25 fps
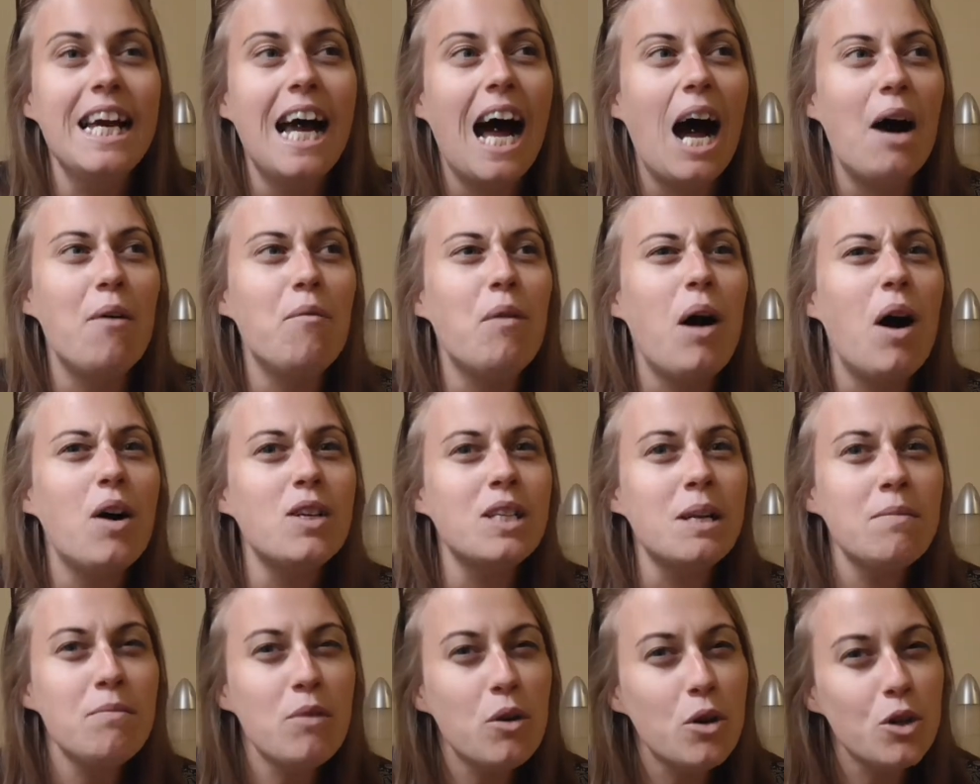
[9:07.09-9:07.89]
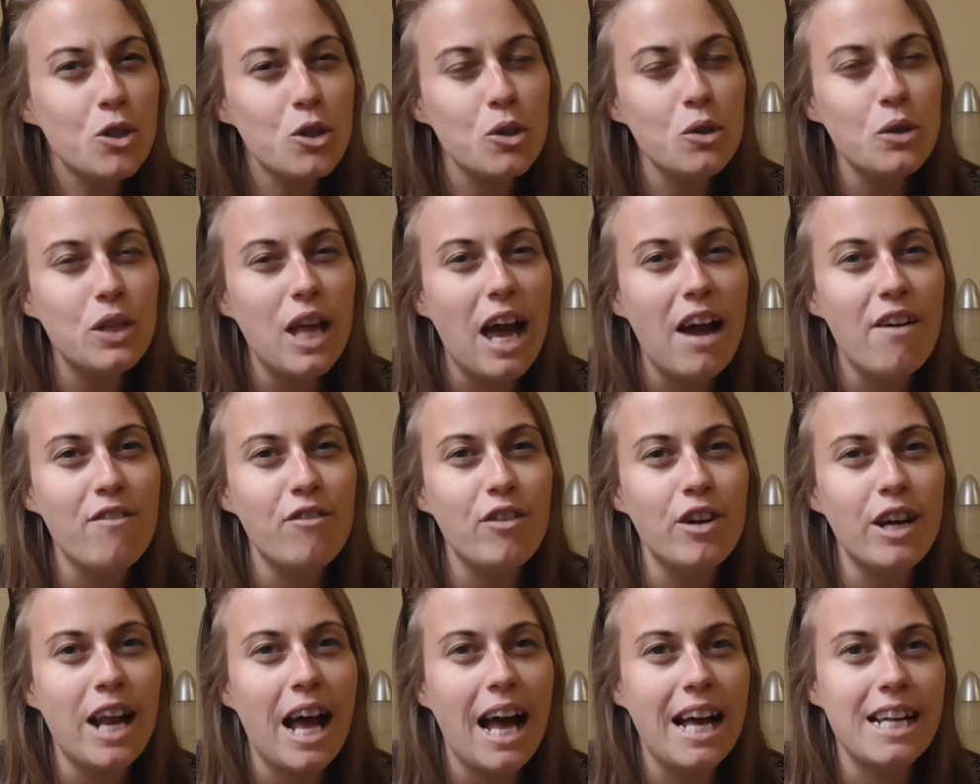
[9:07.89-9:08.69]
And whilst I'm not sure that
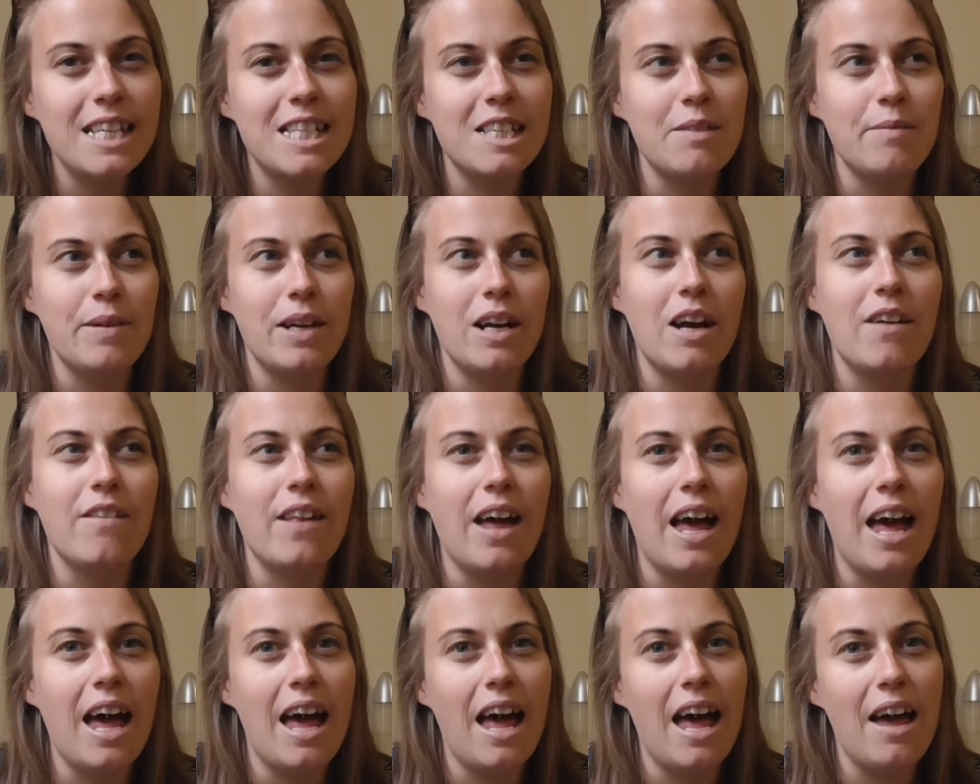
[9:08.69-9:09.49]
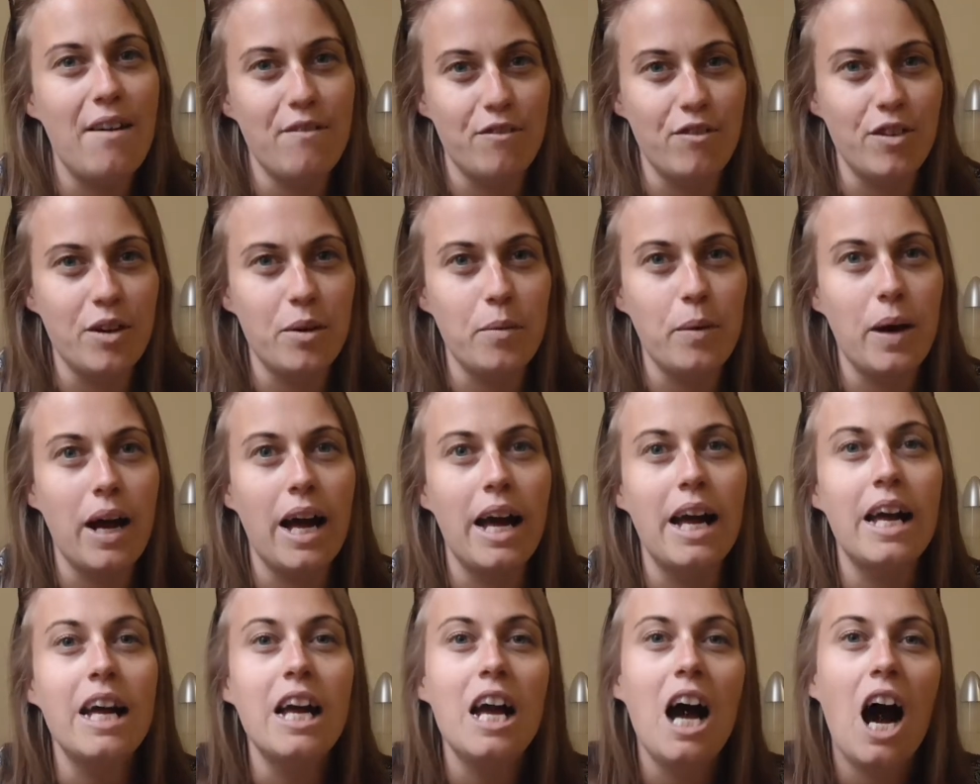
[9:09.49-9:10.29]
everyone has something like that
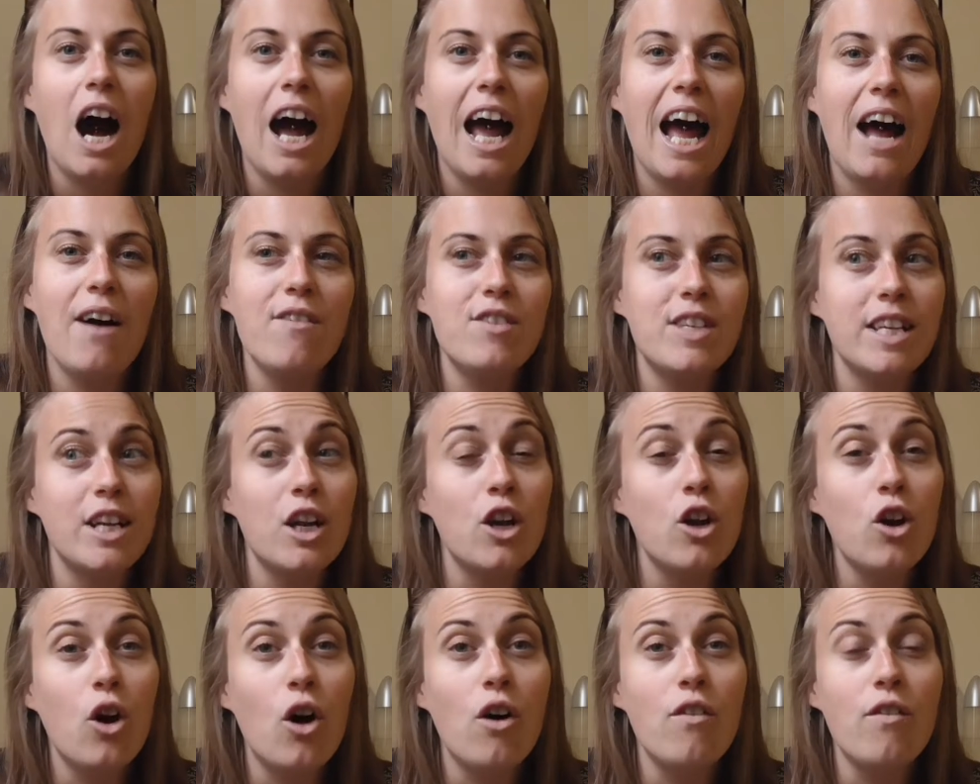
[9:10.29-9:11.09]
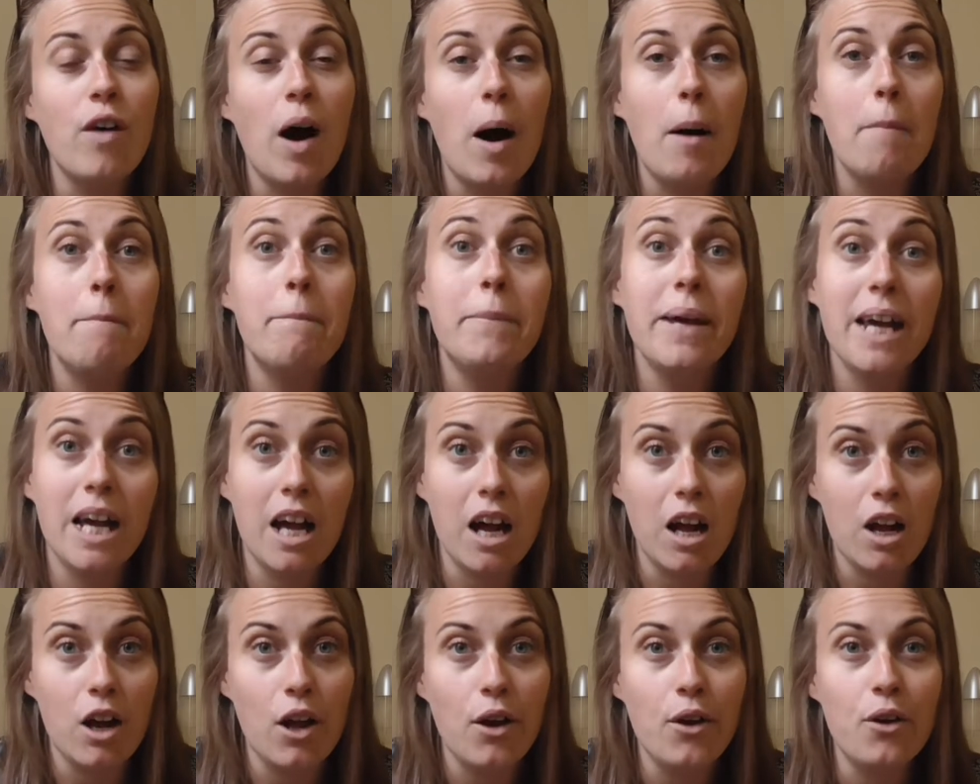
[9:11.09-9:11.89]
everywhere, I have seen a lot of our
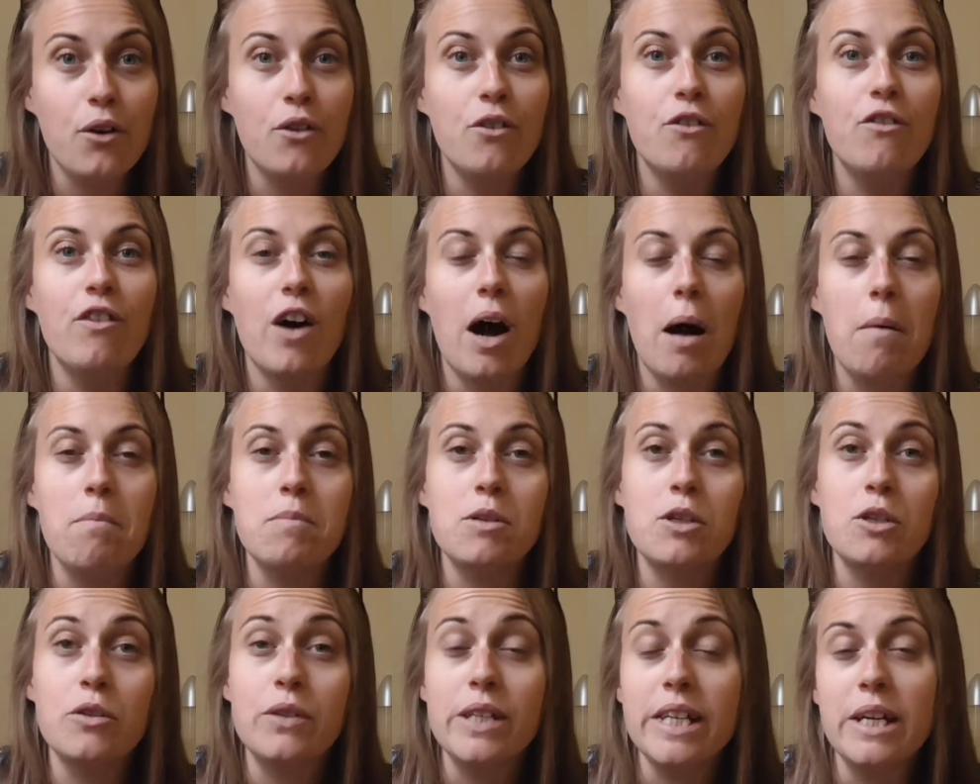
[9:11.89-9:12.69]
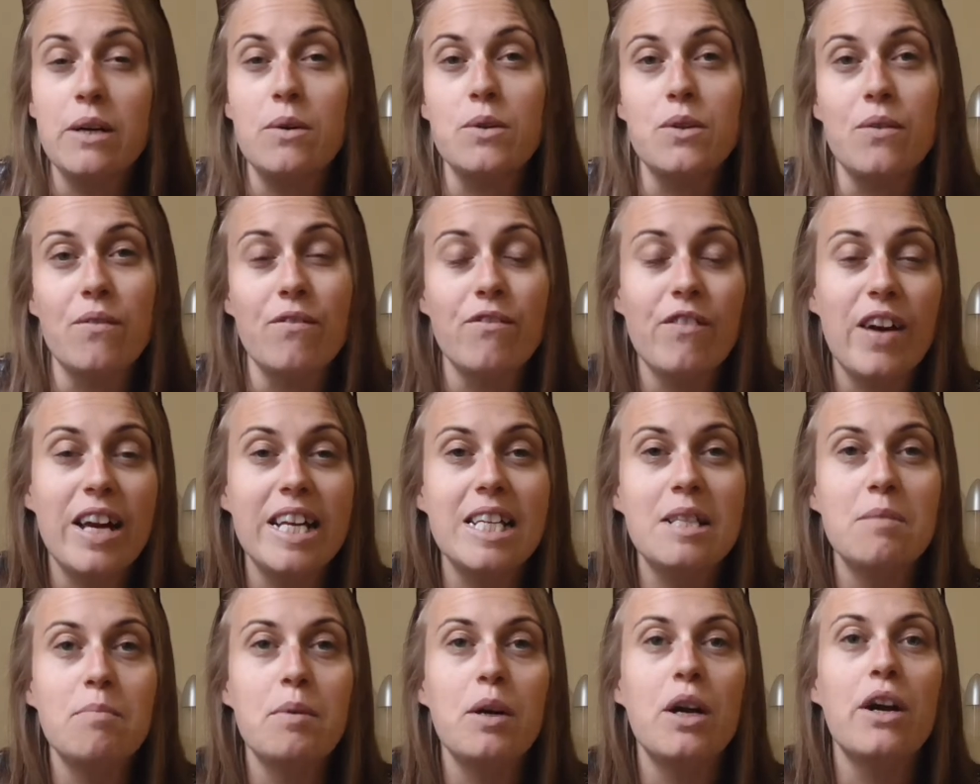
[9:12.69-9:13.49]
bigger local farms do deals on
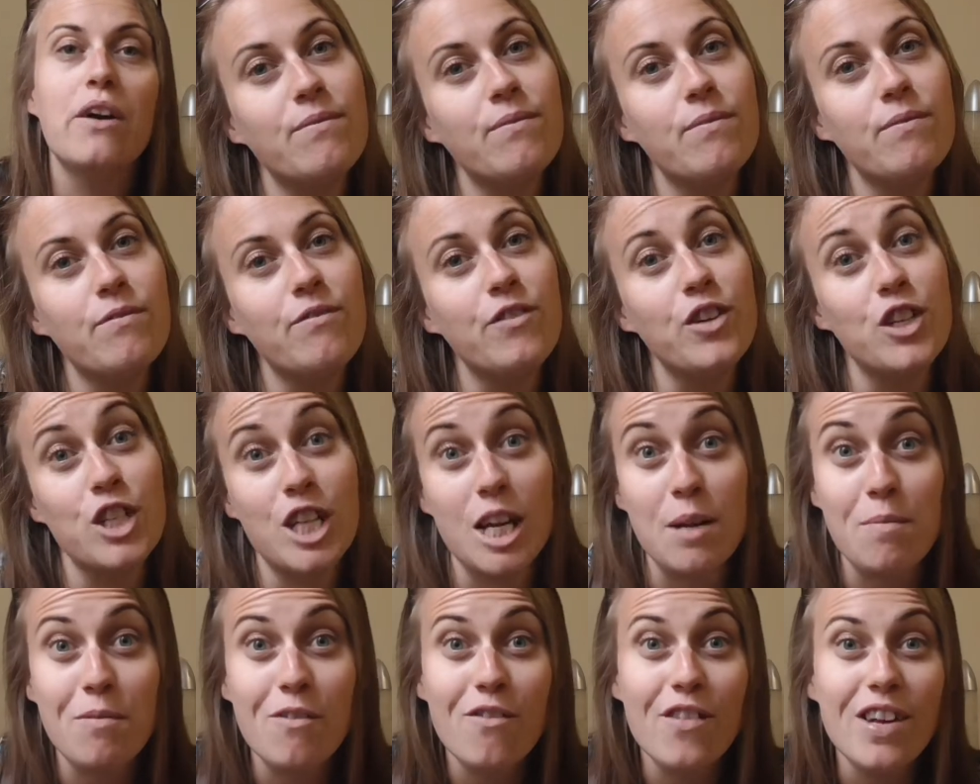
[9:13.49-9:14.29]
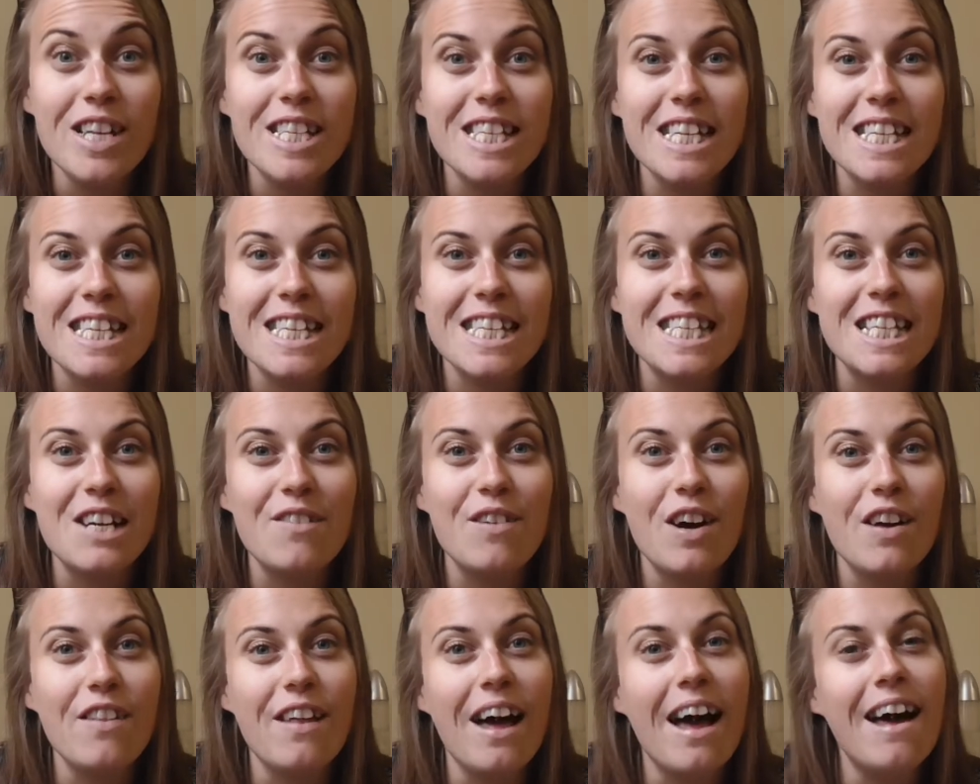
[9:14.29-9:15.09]
Facebook for cheaper visits and stuff
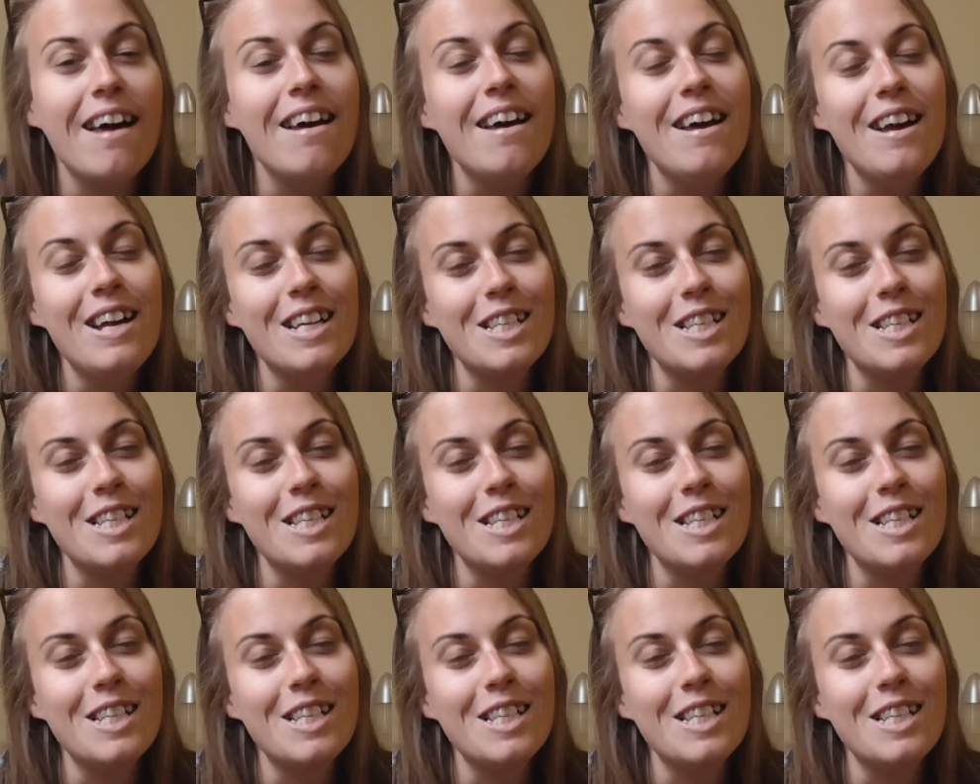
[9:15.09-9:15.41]
like that.